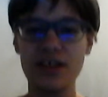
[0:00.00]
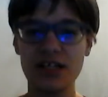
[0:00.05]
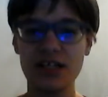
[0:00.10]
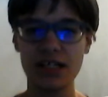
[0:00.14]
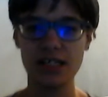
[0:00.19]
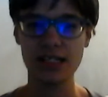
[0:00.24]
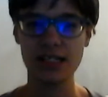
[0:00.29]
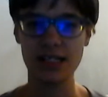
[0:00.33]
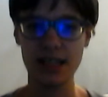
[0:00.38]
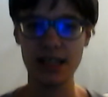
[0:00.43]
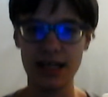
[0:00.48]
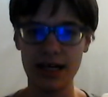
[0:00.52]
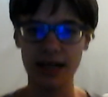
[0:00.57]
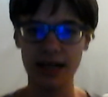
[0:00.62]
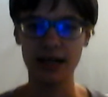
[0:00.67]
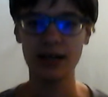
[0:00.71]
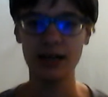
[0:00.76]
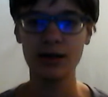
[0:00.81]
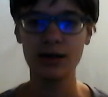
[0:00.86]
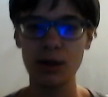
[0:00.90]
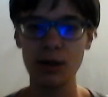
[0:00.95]
just a
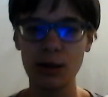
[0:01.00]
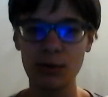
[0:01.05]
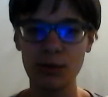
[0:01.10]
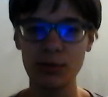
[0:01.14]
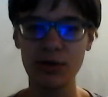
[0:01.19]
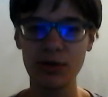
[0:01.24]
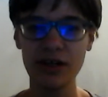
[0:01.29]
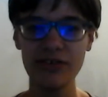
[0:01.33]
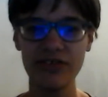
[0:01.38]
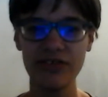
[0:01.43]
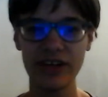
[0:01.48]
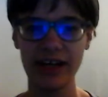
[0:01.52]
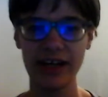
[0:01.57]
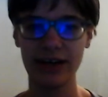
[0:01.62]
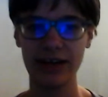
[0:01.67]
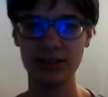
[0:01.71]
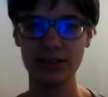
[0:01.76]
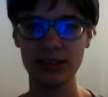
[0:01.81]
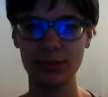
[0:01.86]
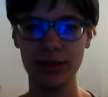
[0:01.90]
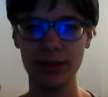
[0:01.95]
brief
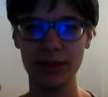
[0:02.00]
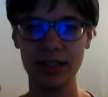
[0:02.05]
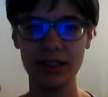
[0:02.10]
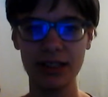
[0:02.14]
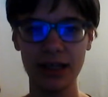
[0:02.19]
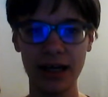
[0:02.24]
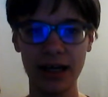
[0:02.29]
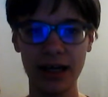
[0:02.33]
announcement.